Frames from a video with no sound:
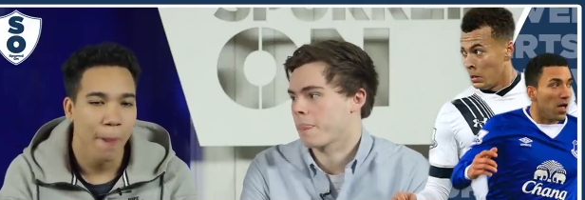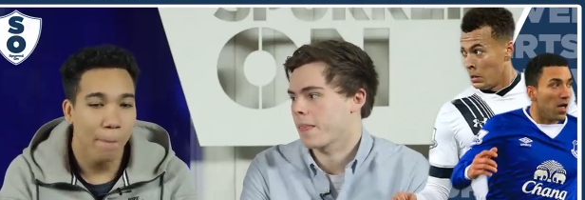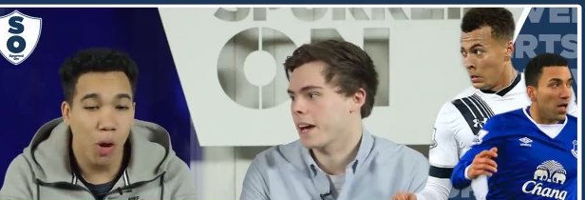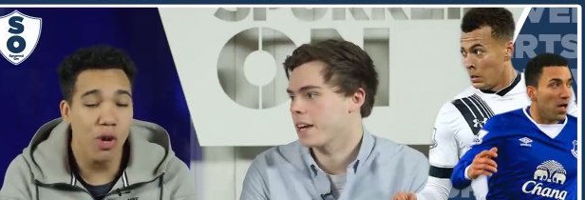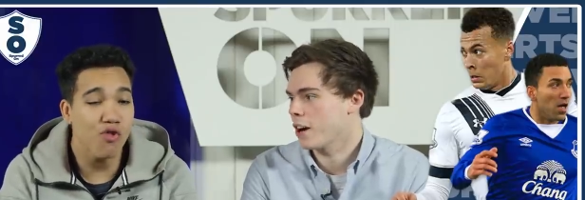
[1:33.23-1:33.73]

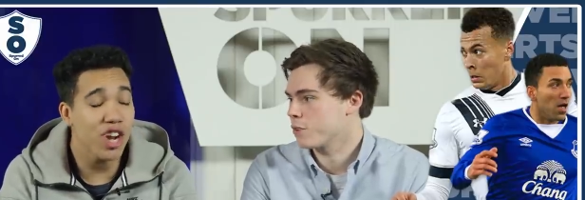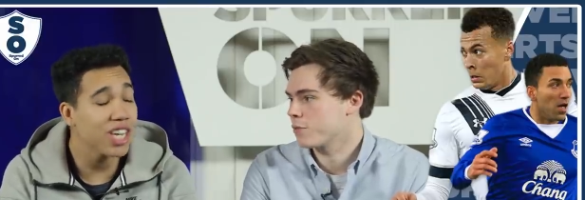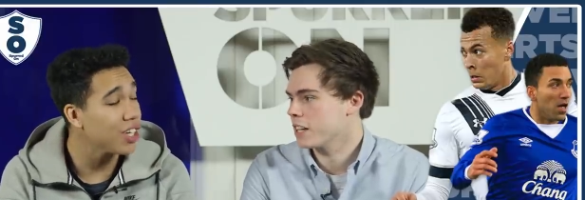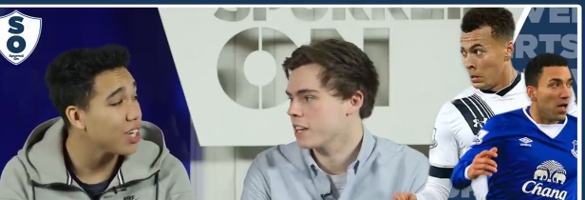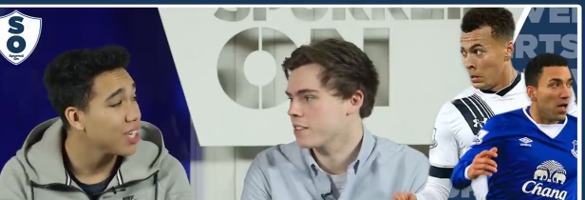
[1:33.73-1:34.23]
Speaker 1: But any hard really...
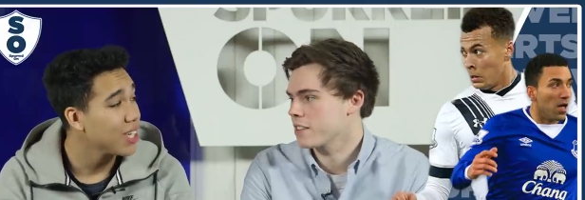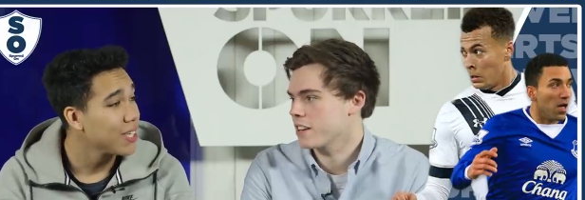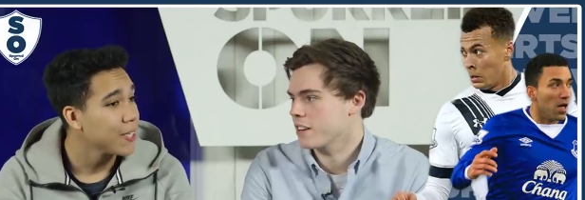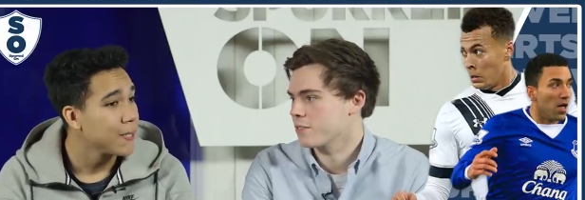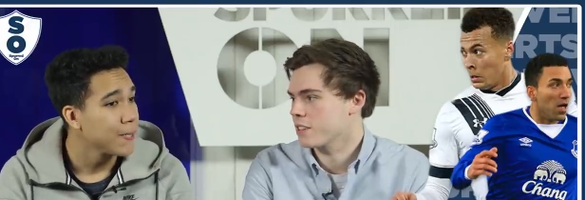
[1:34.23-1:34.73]
feelings?
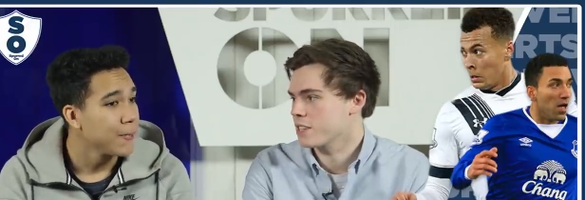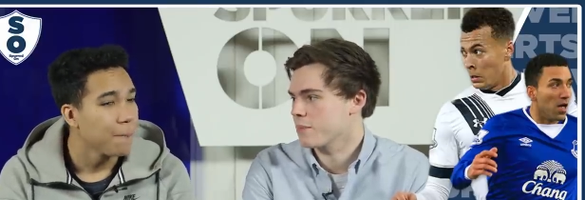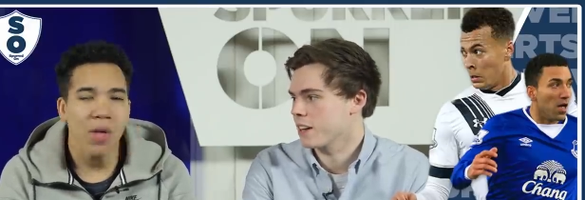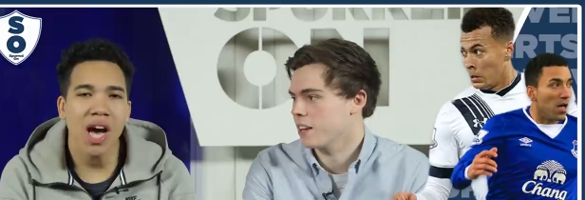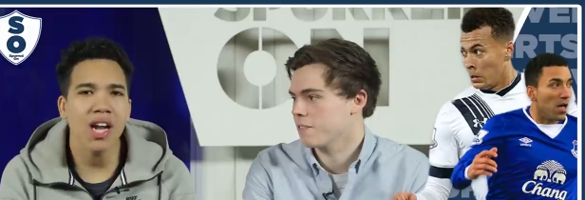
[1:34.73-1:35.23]
Any hard feelings
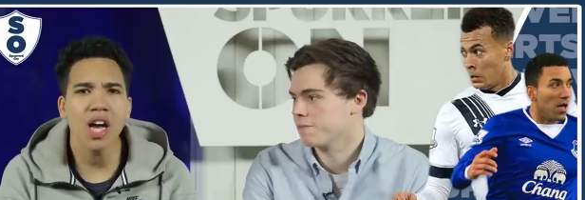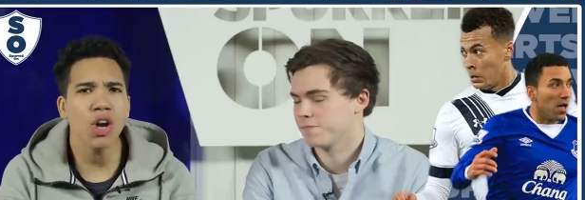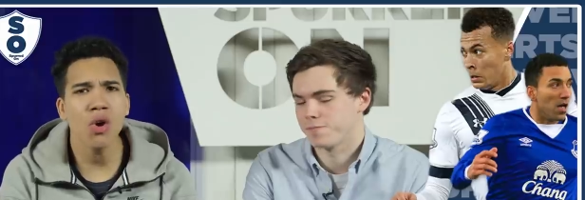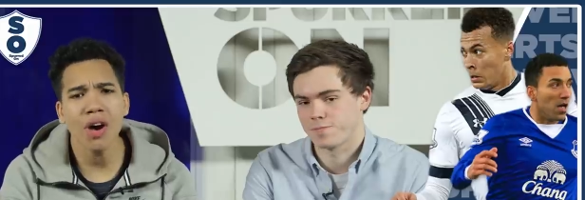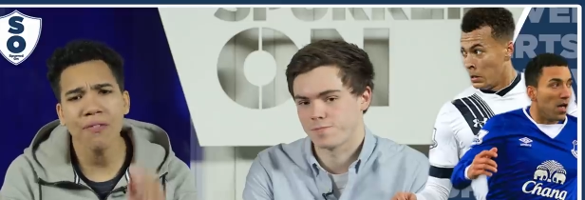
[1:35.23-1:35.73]
about? No, Lennon?
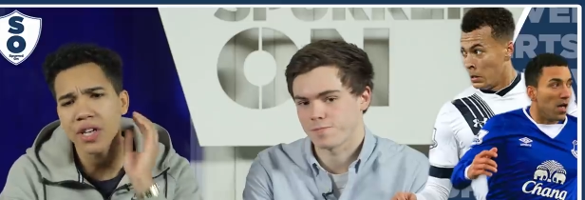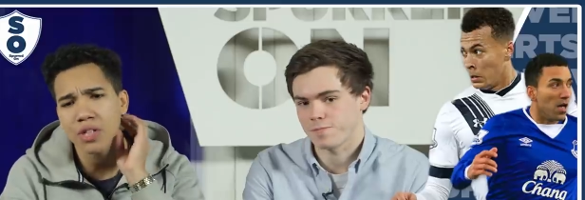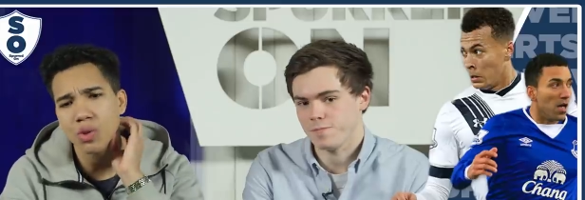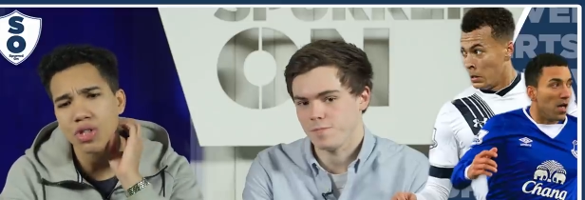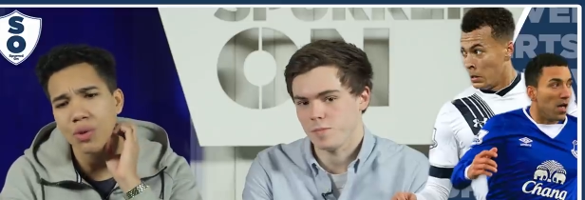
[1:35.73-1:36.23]
no, no hard
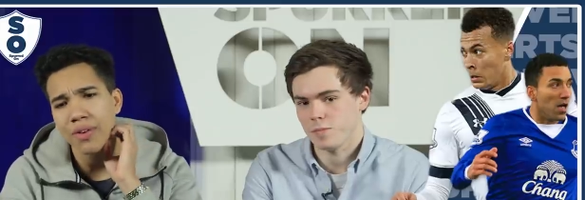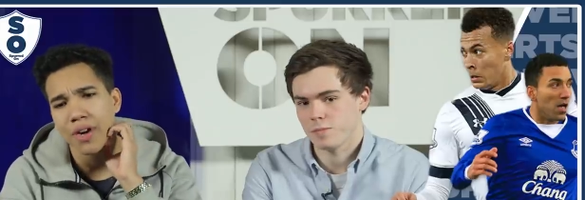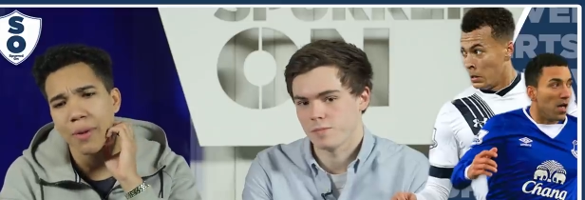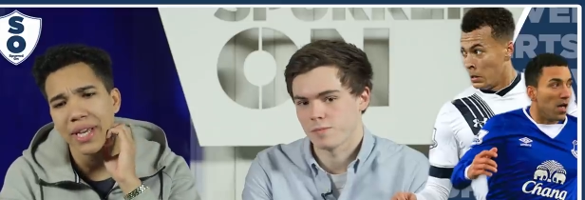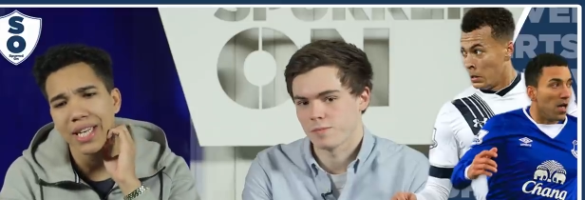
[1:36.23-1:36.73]
feelings whatsoever.
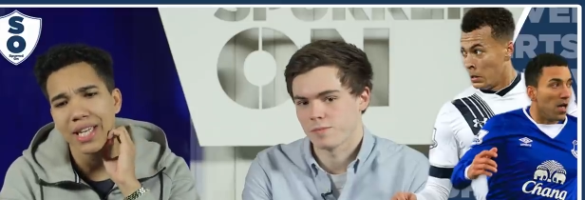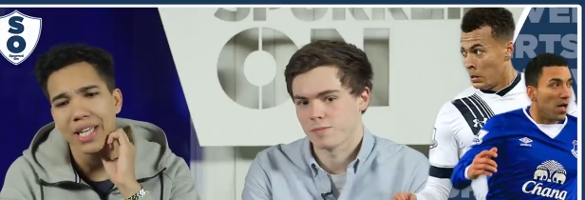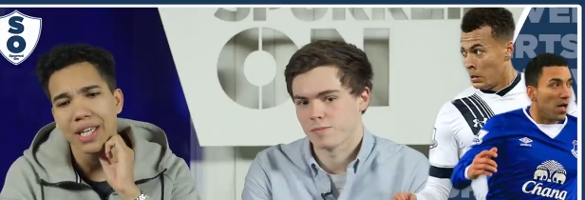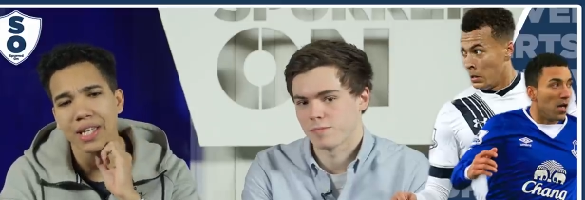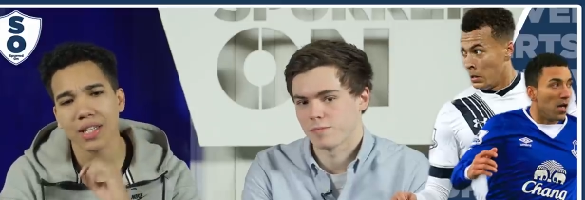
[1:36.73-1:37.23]
I mean,
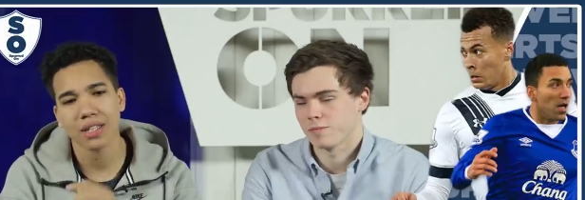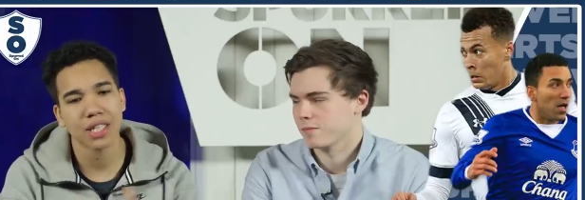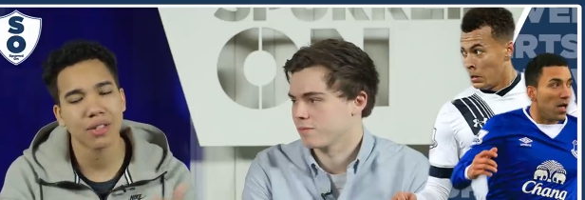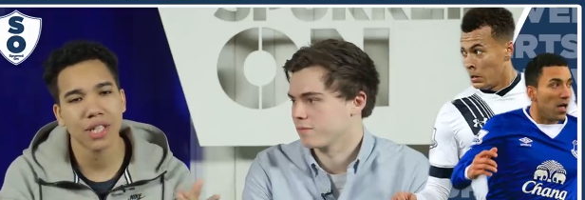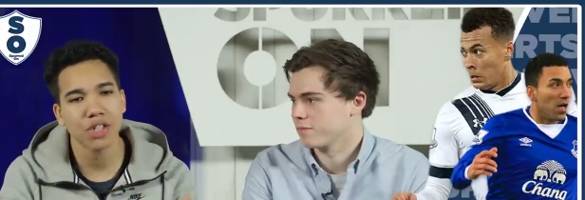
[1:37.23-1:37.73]
he
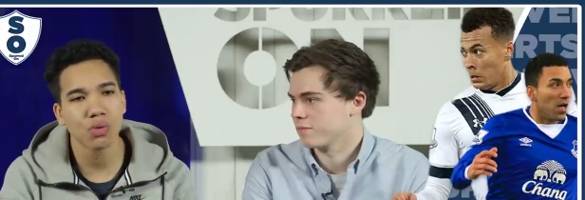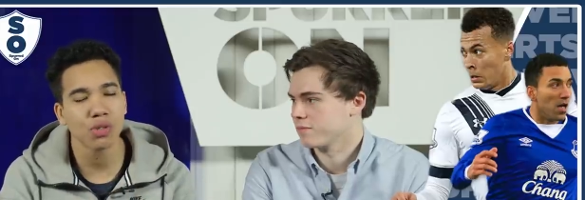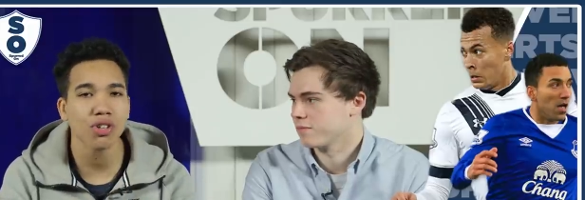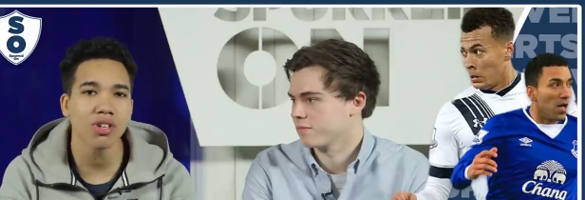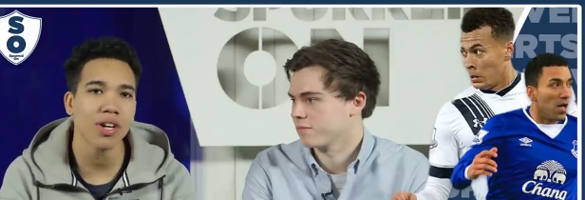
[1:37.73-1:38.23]
he just
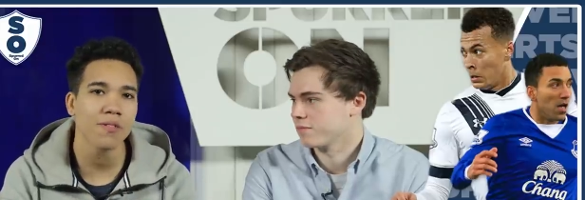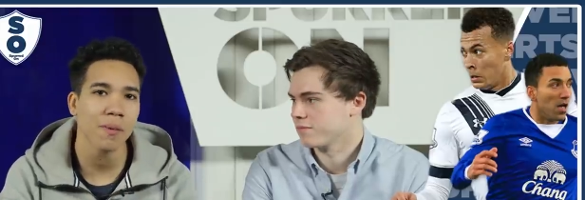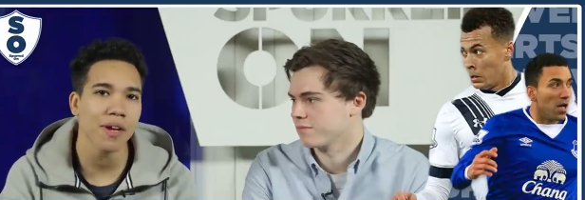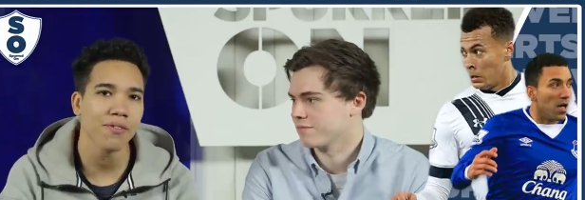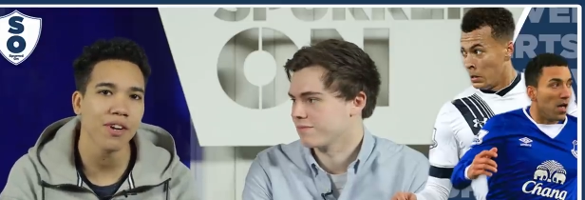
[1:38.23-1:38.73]
wasn't good enough to
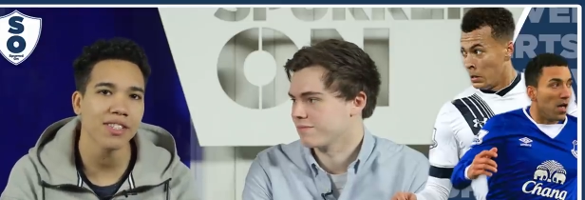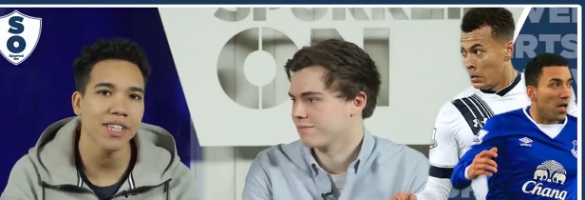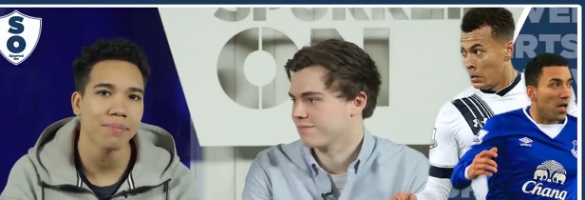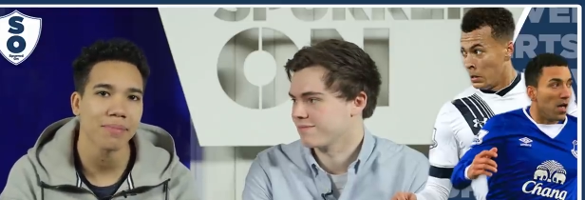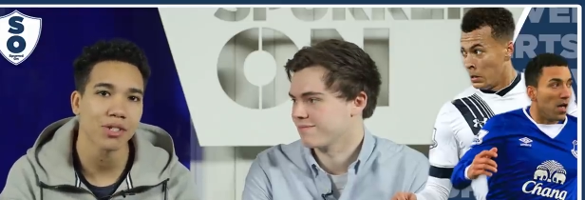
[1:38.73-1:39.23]
play for our
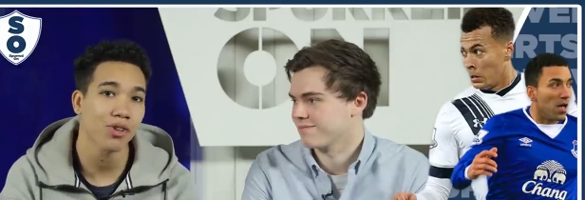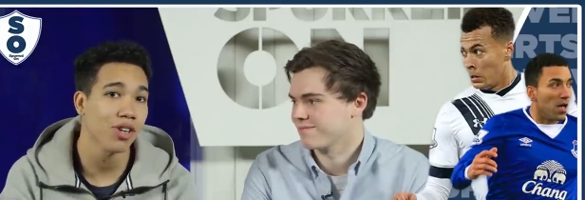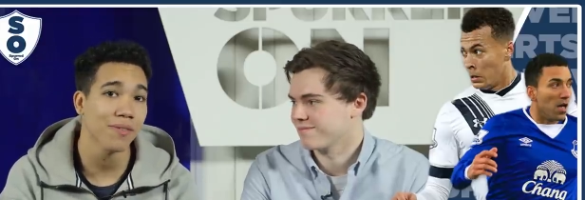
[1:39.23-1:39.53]
team. He's good